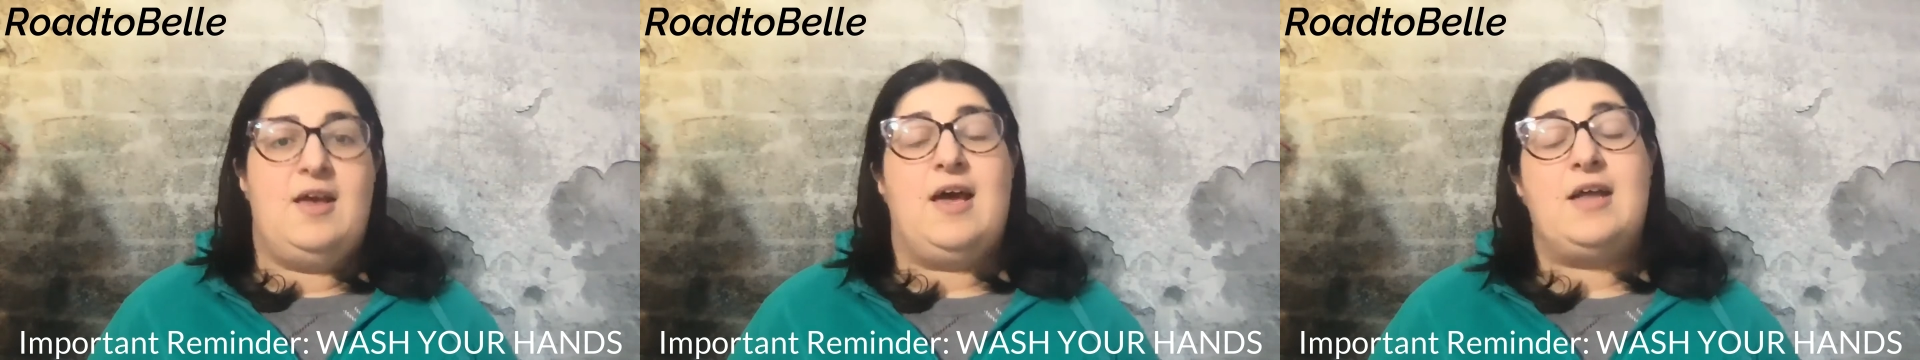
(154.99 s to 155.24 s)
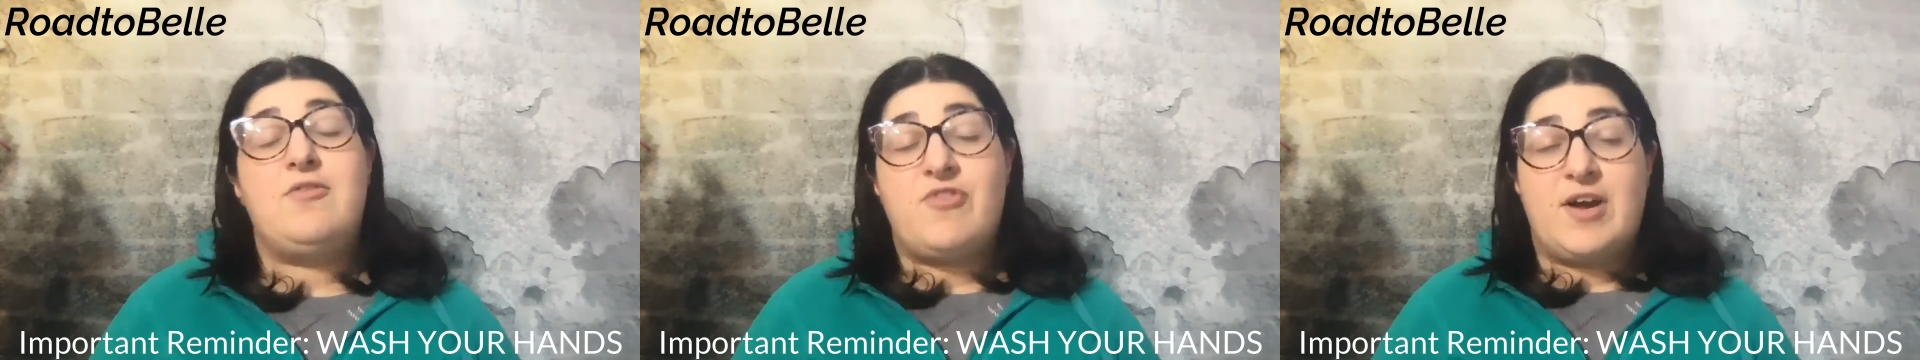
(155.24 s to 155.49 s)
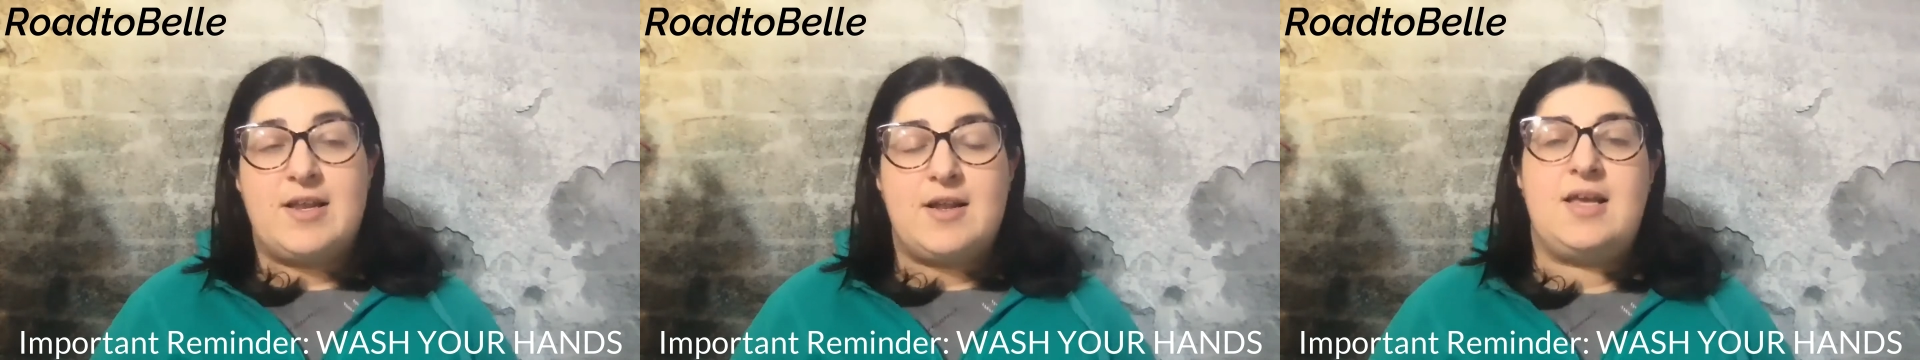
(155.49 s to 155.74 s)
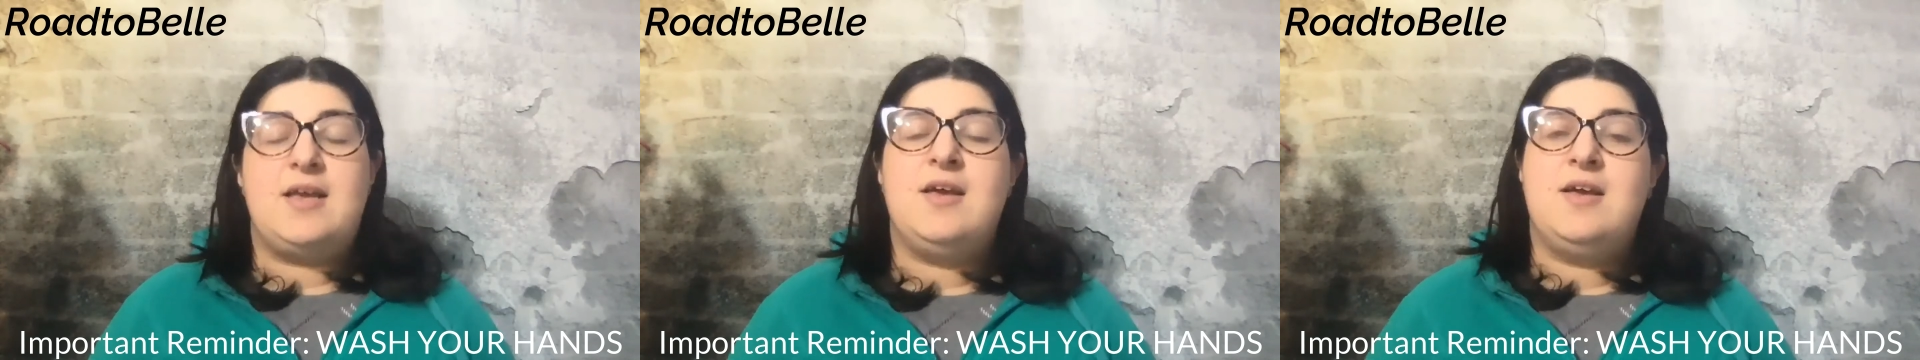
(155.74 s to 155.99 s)
And
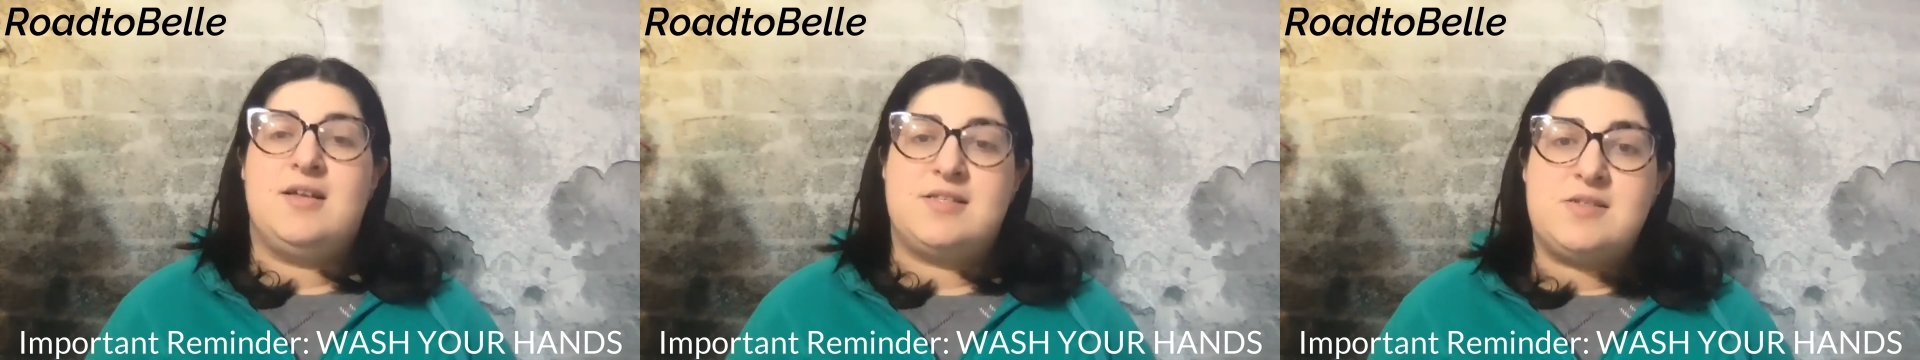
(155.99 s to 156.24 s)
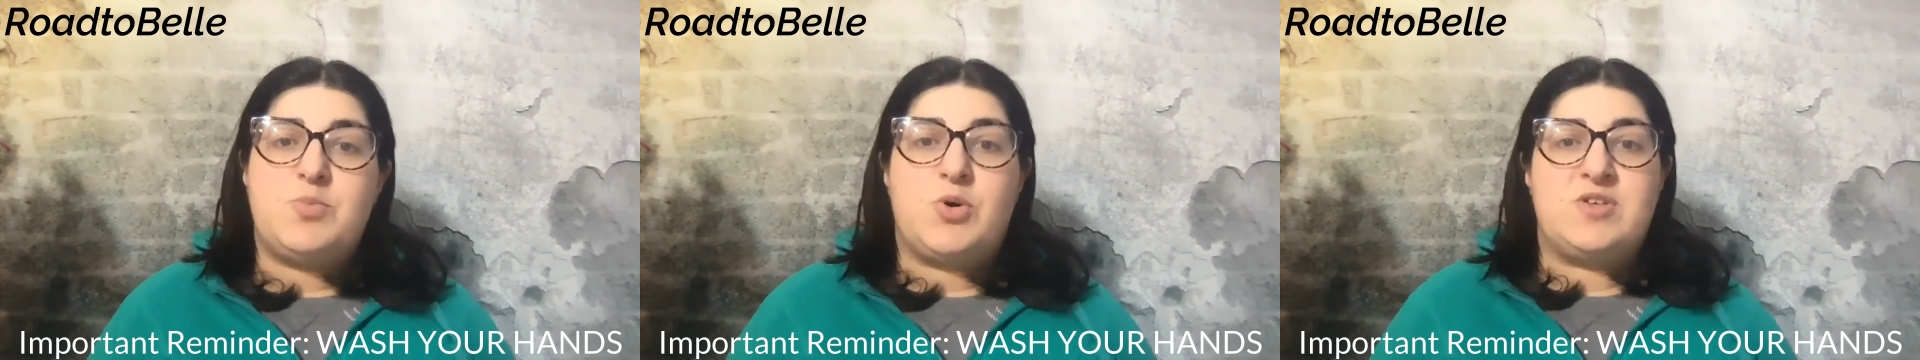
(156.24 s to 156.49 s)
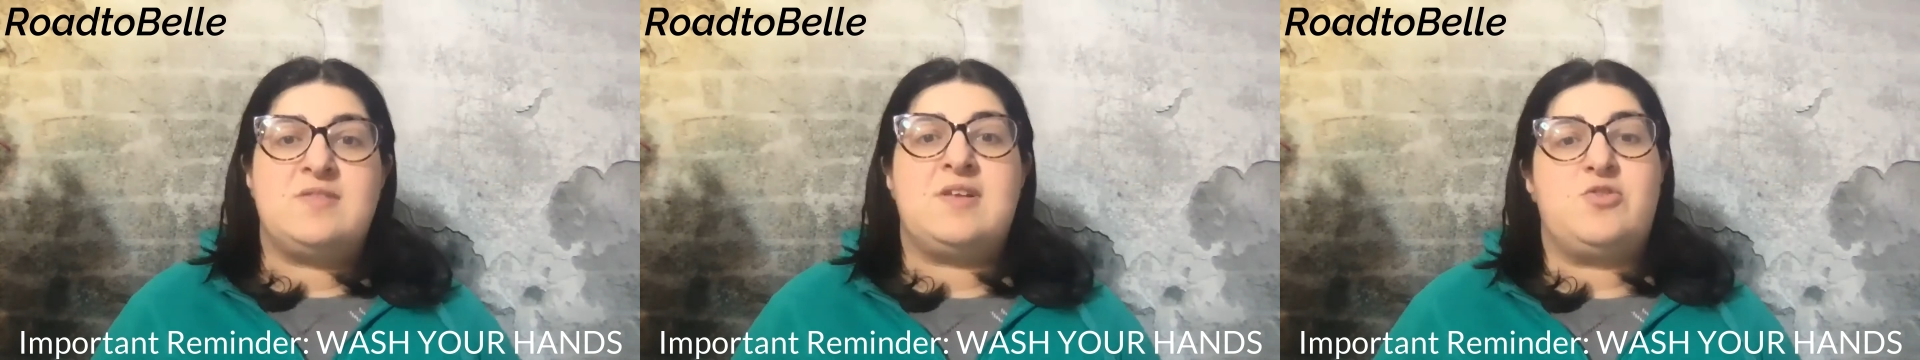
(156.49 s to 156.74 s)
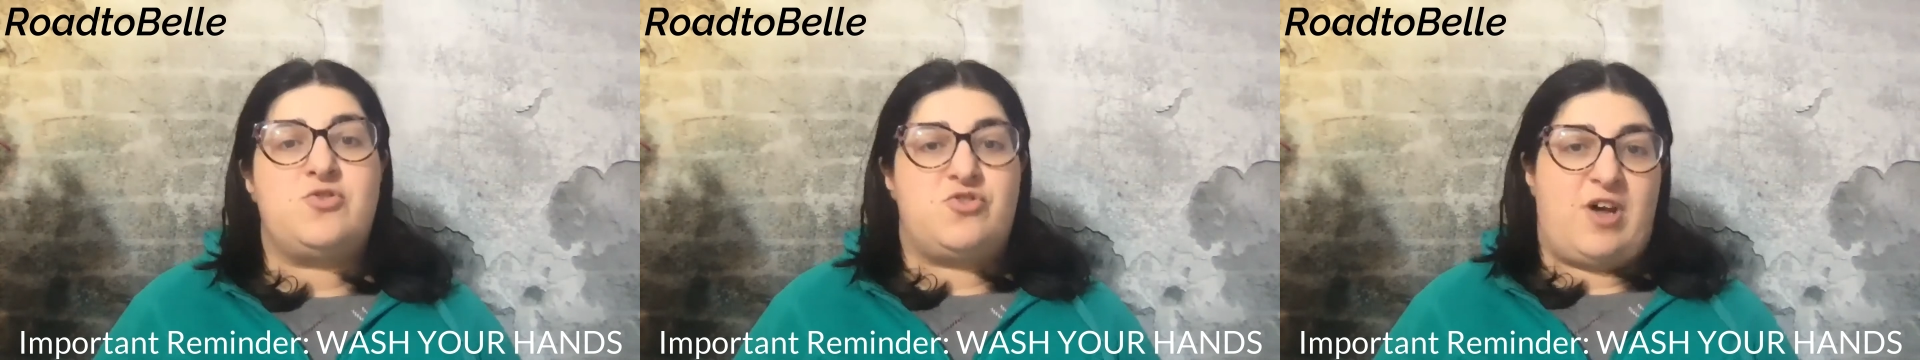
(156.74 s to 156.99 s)
finally, it's important
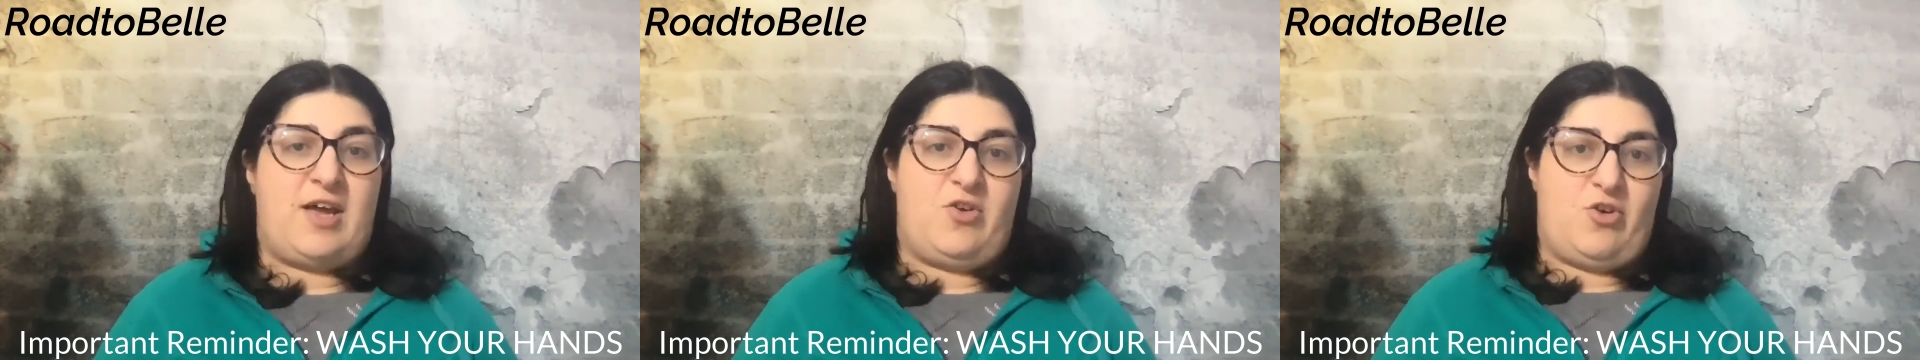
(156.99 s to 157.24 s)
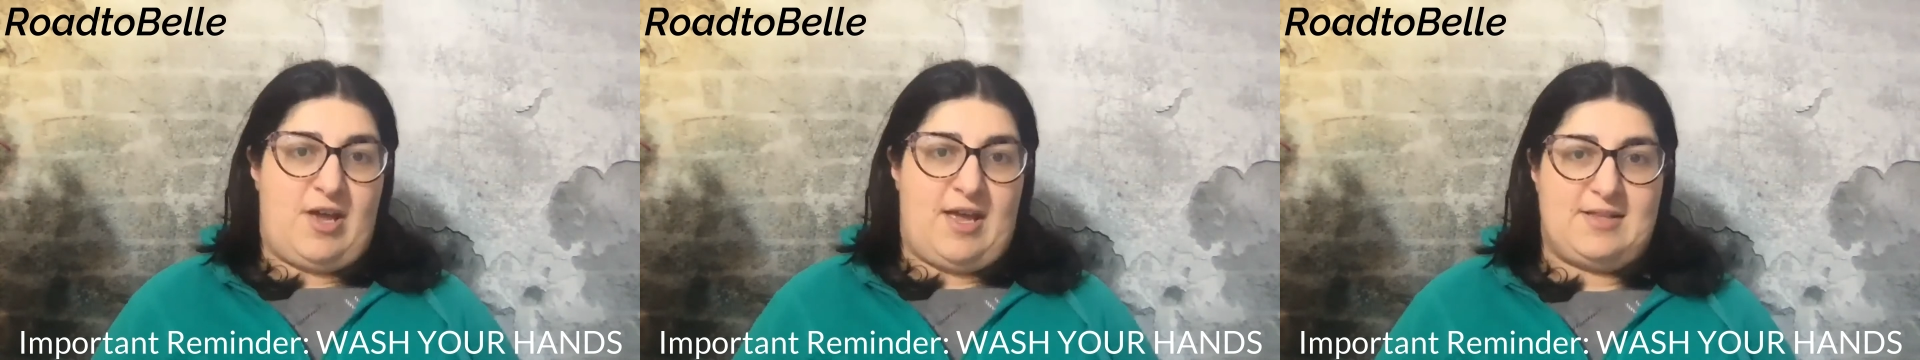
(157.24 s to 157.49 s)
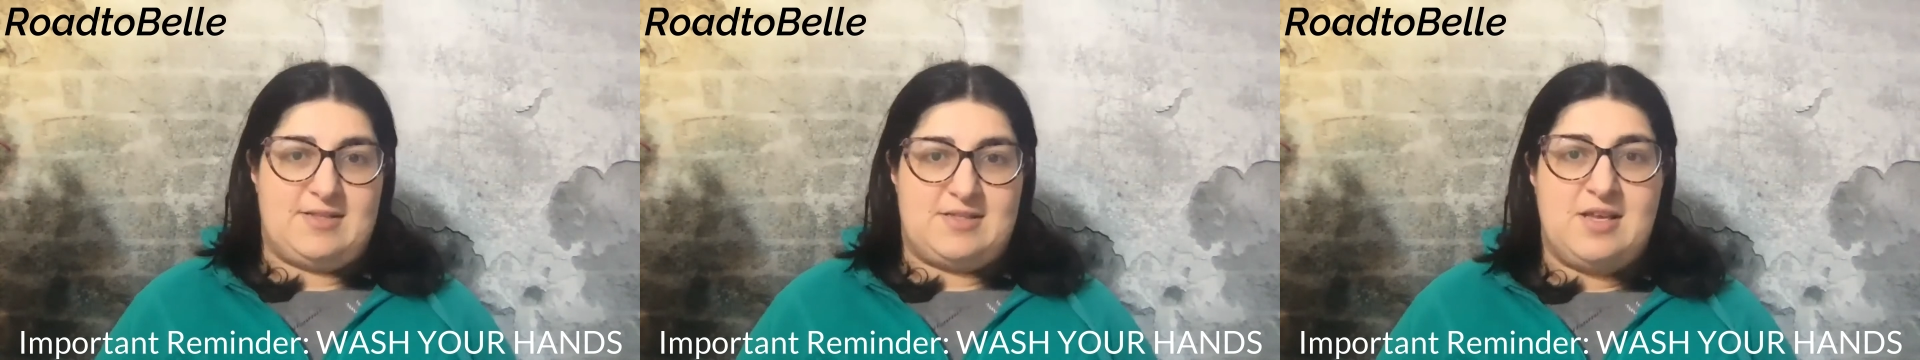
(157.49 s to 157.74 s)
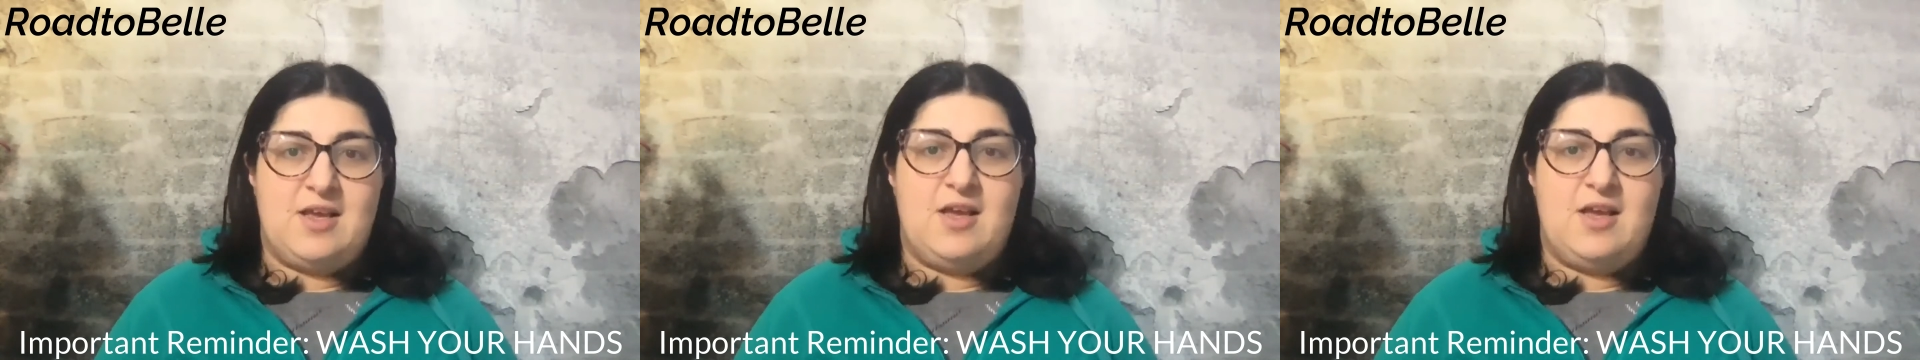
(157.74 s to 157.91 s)
that you dry your hands.